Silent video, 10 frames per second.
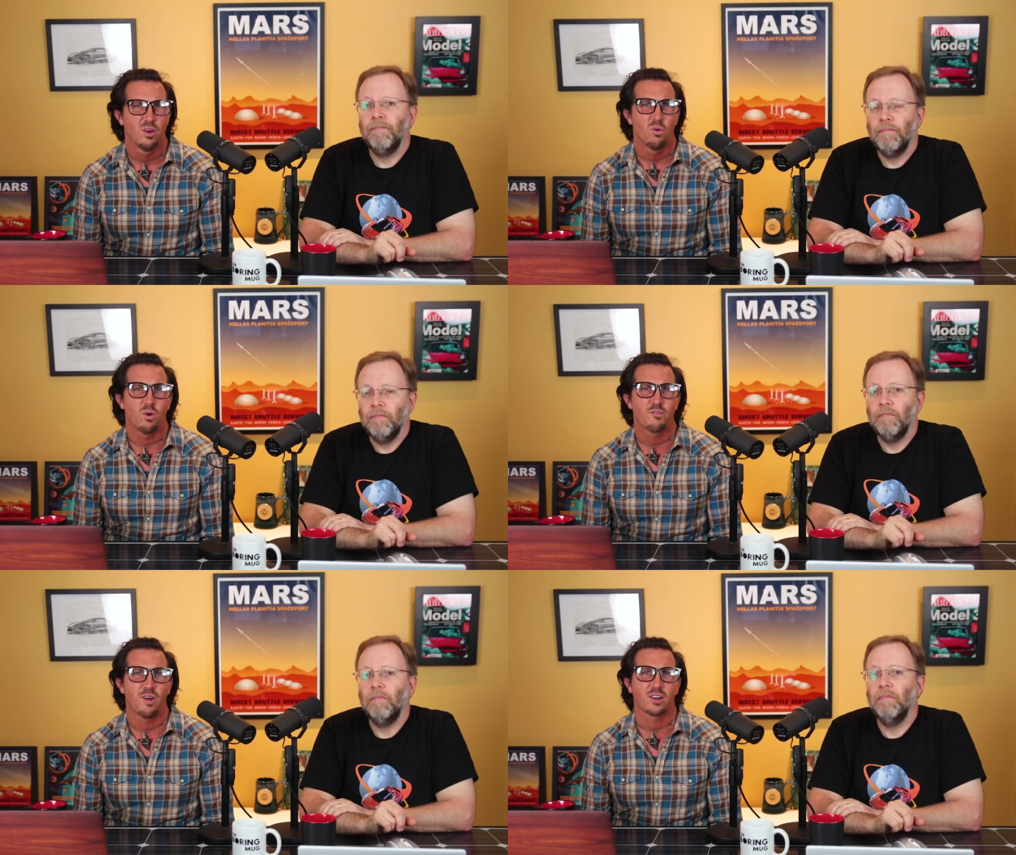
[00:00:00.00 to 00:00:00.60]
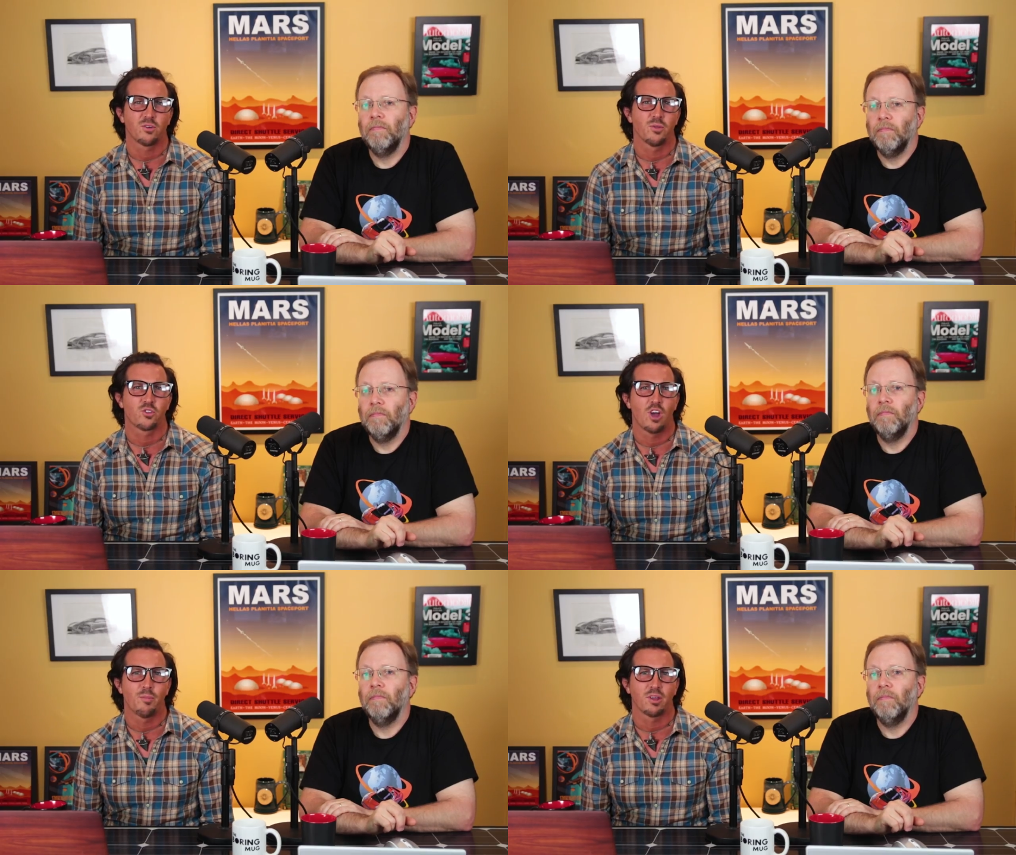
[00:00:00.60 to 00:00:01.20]
Speaker 1: One factor in the
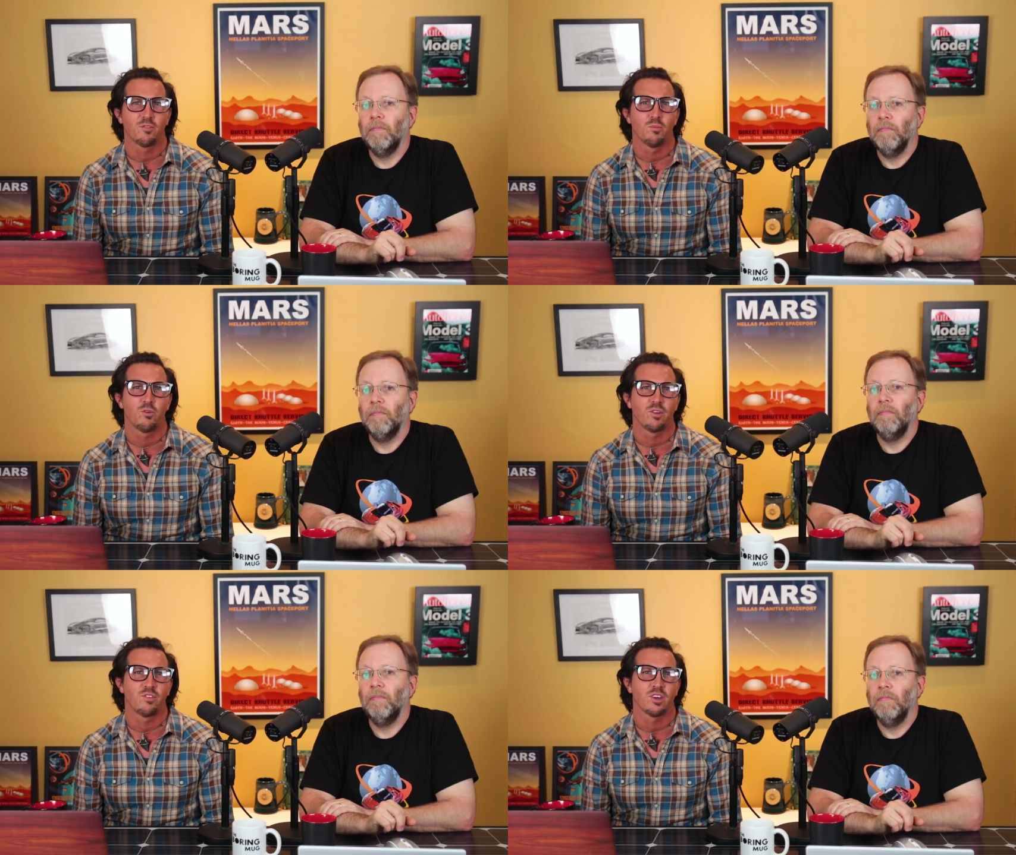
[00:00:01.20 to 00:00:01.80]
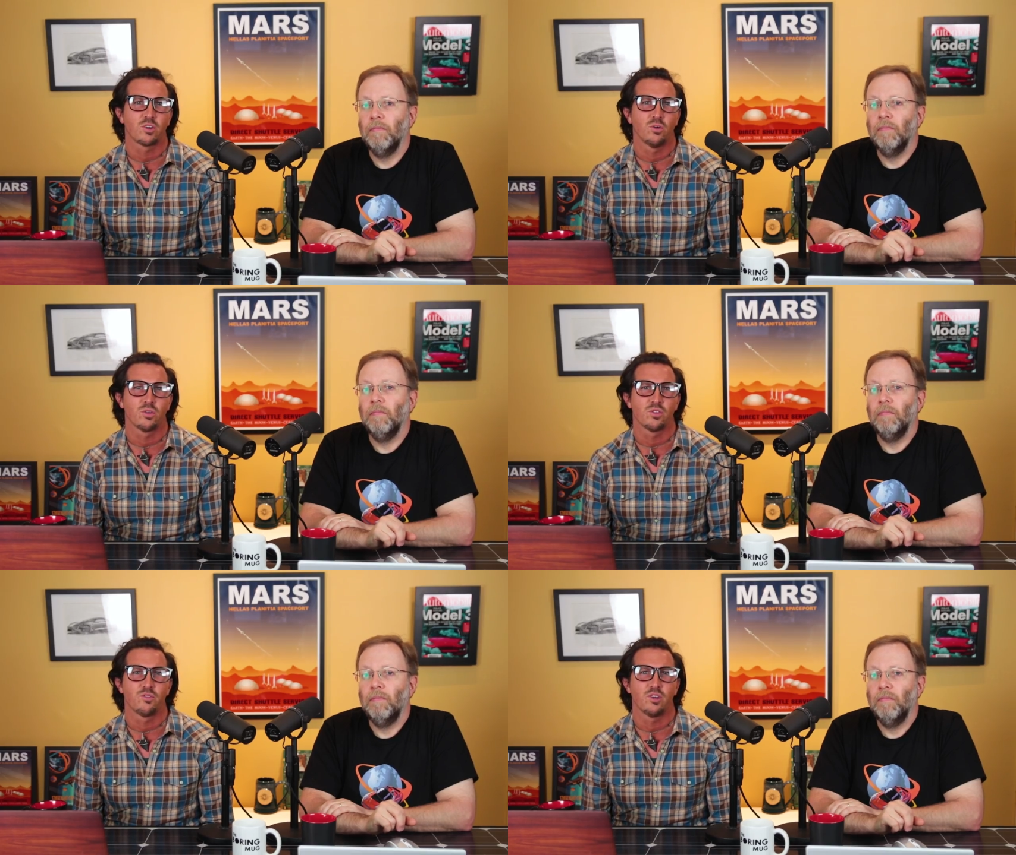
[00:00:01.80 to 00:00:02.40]
stopping of a moving vehicle
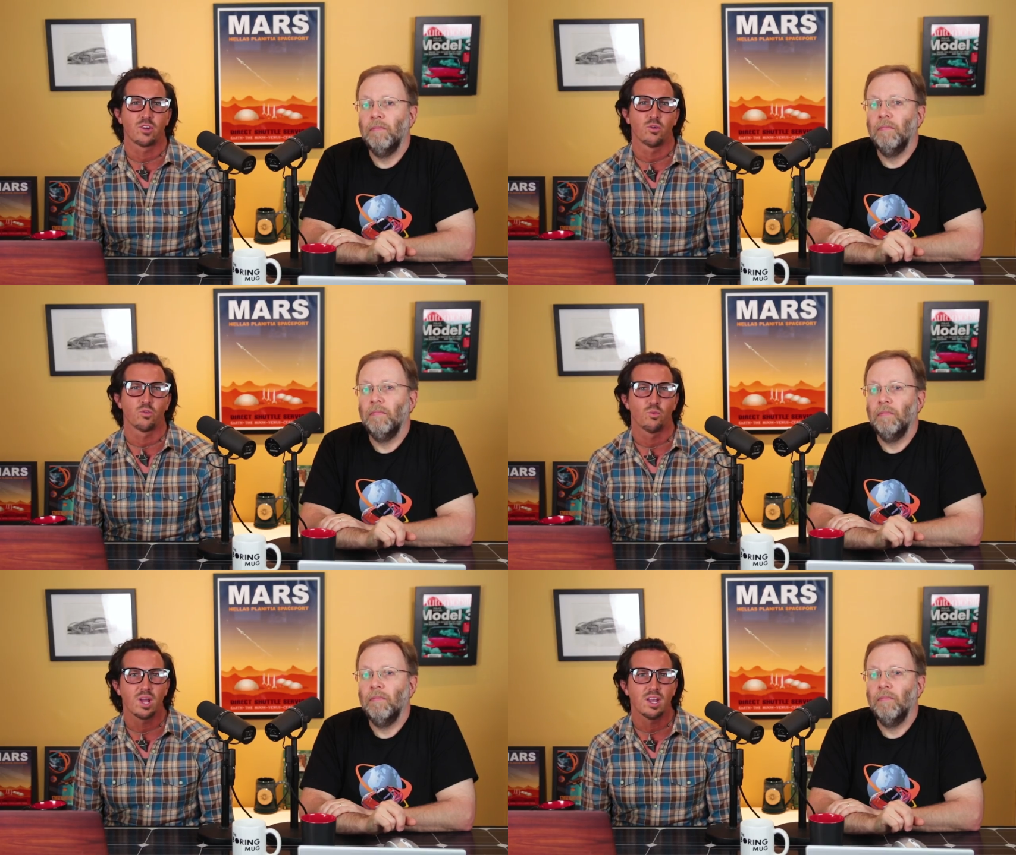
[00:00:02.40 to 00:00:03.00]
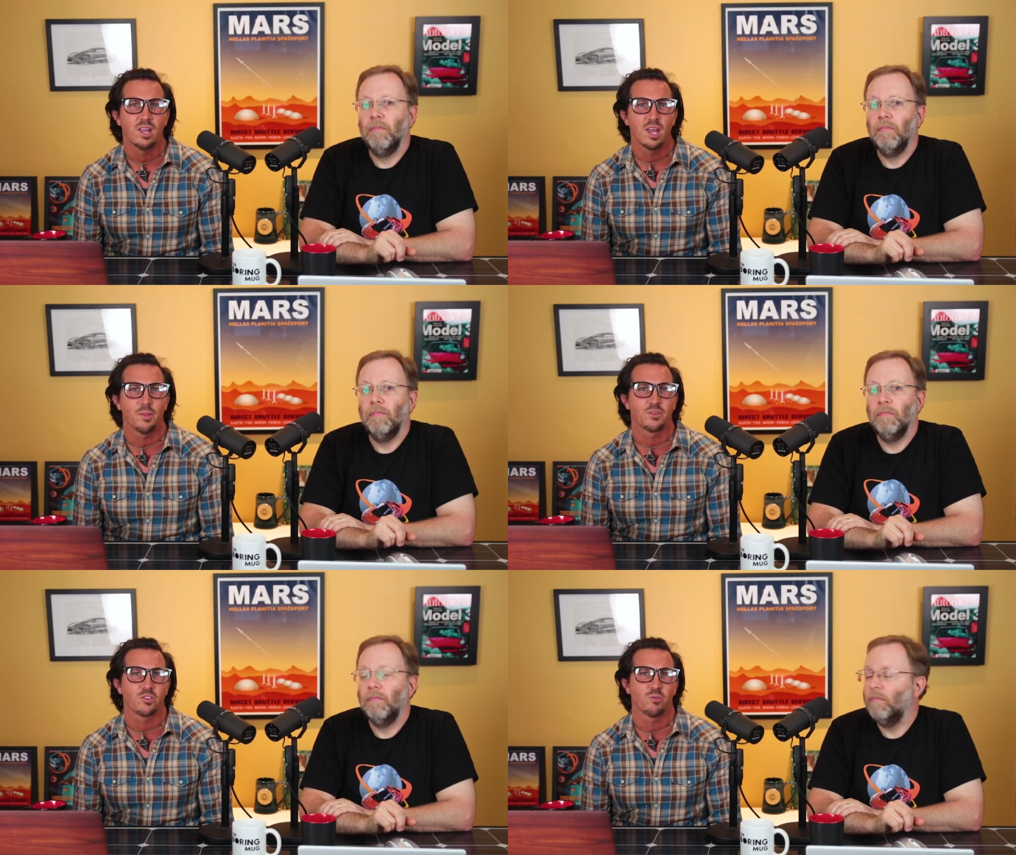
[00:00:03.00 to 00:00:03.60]
is the vehicle's weight, and
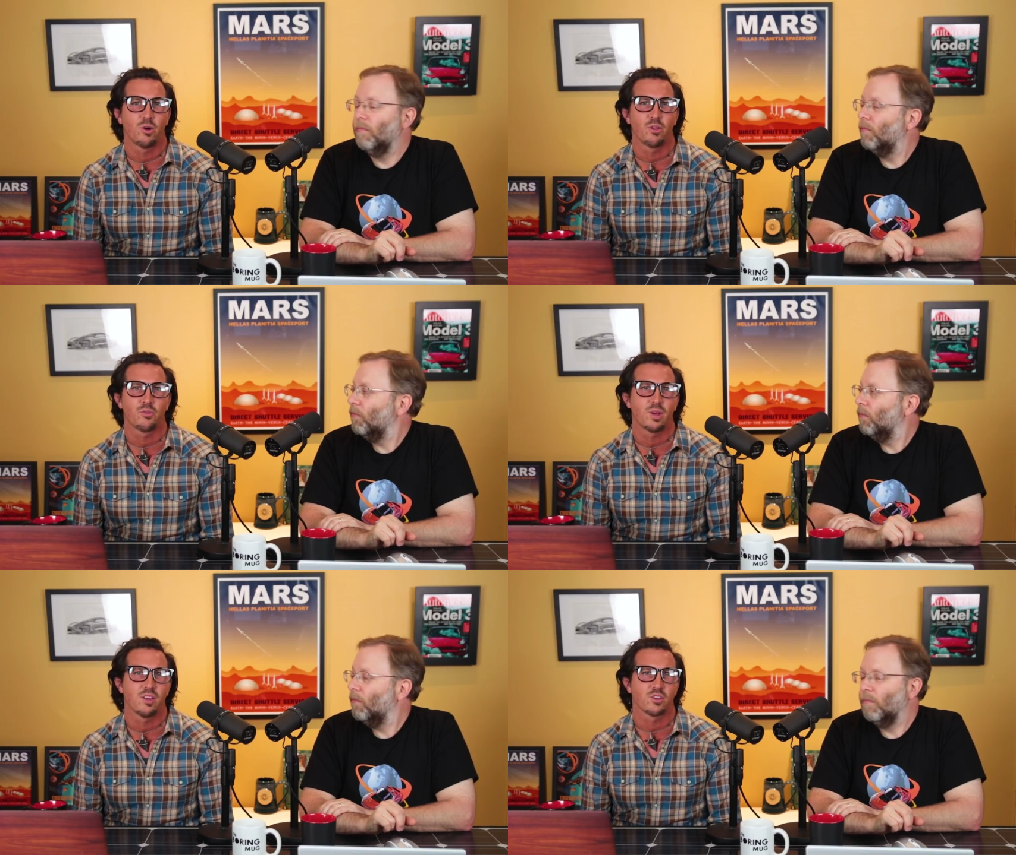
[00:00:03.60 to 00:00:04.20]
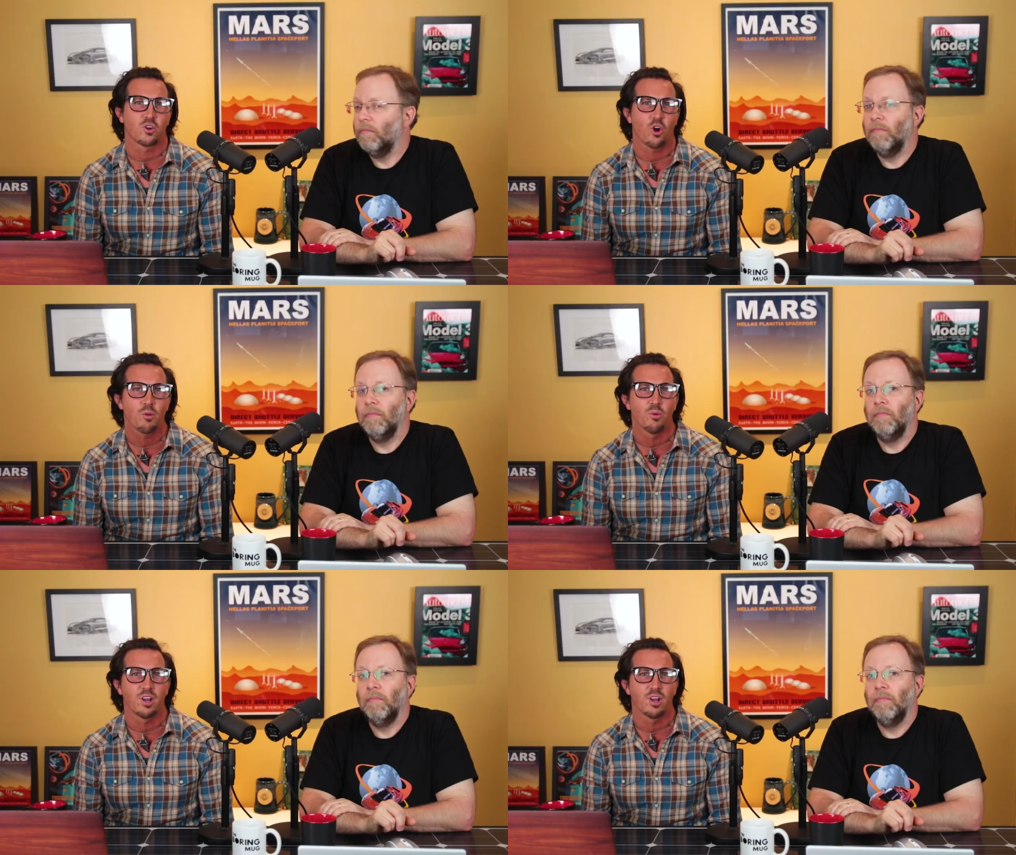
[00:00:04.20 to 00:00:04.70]
the Tesla Model 3 has a curb